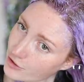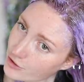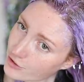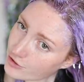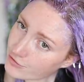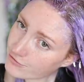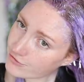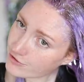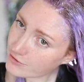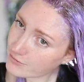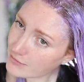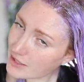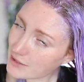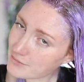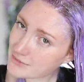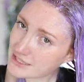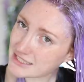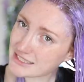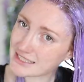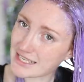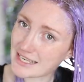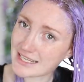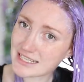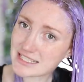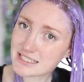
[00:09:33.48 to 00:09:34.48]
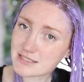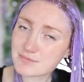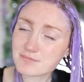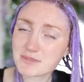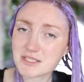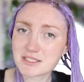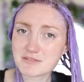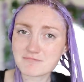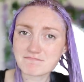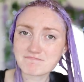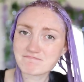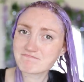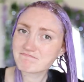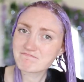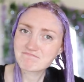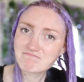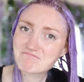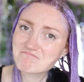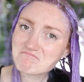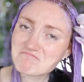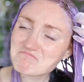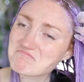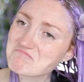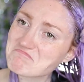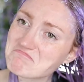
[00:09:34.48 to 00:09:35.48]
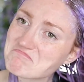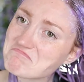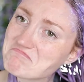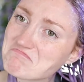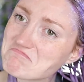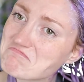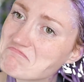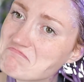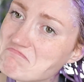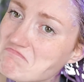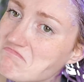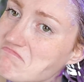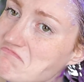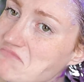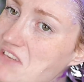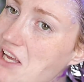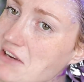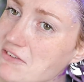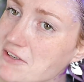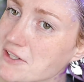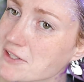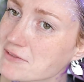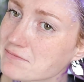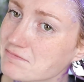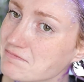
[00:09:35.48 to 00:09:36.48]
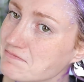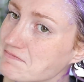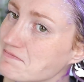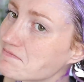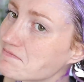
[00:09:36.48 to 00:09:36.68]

learn from my mistakes, but never.